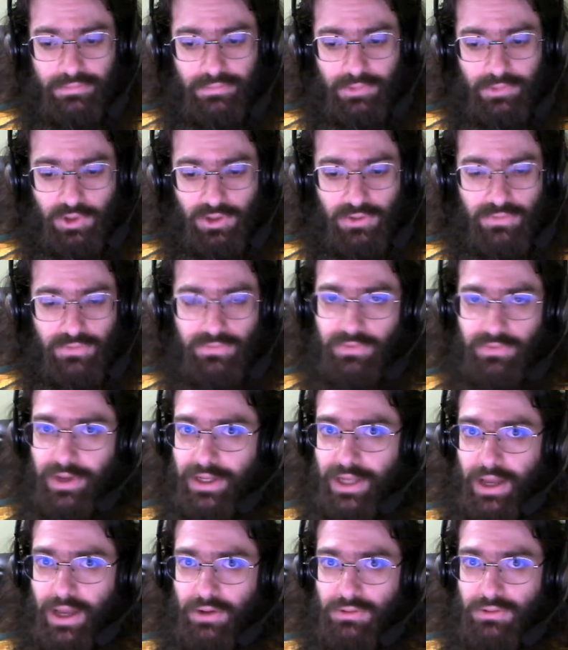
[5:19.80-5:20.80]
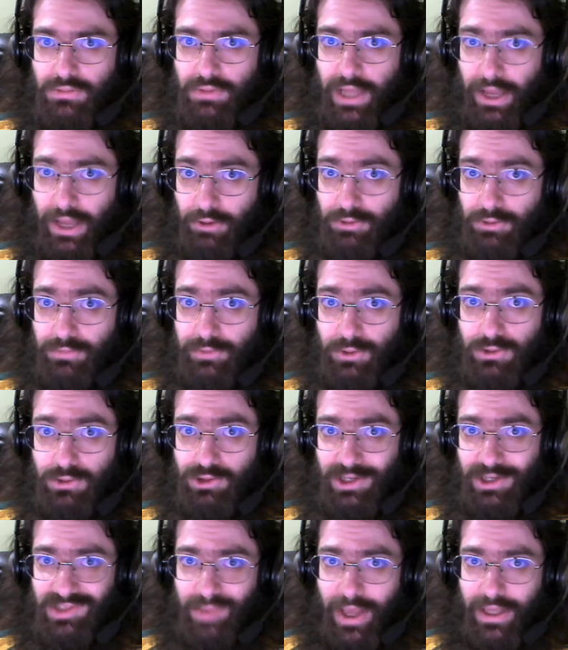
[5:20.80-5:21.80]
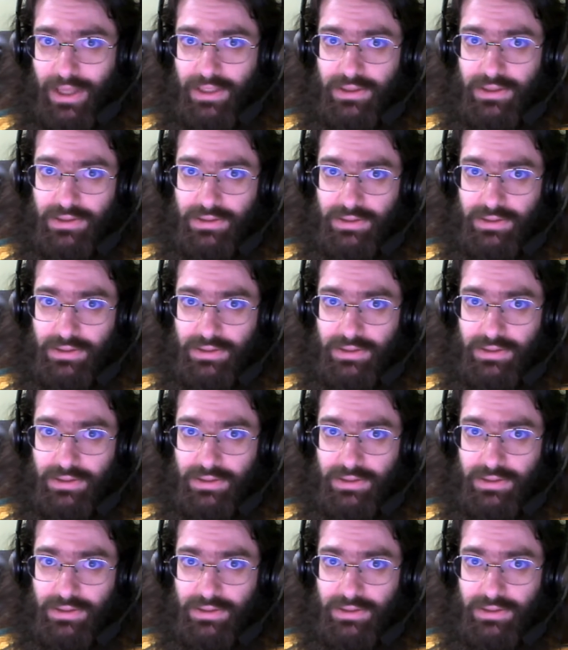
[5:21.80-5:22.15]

Couldn't find out how to view a traceback.